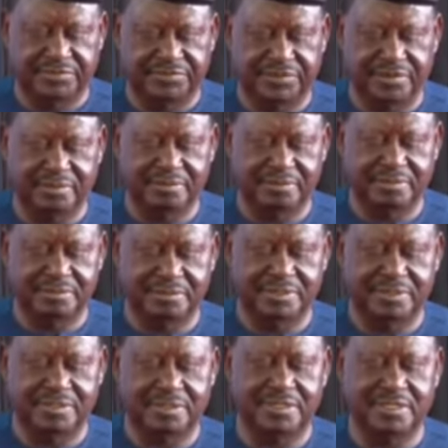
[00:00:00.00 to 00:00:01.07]
from
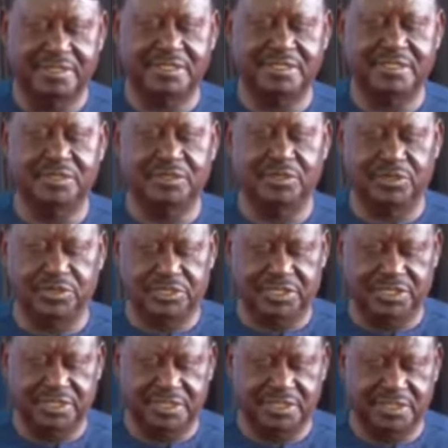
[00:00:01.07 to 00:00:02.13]
Indian
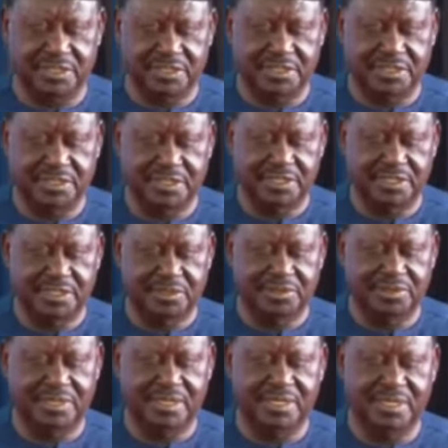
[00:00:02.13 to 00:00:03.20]
Ocean to
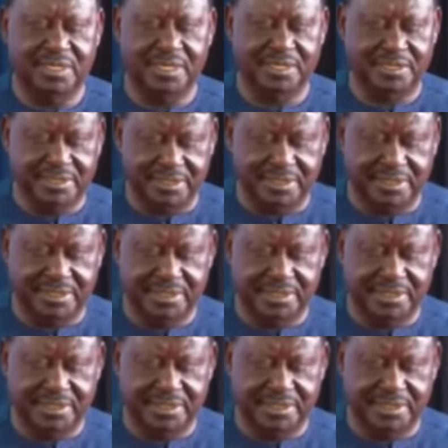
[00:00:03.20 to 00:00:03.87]
the Atlantic,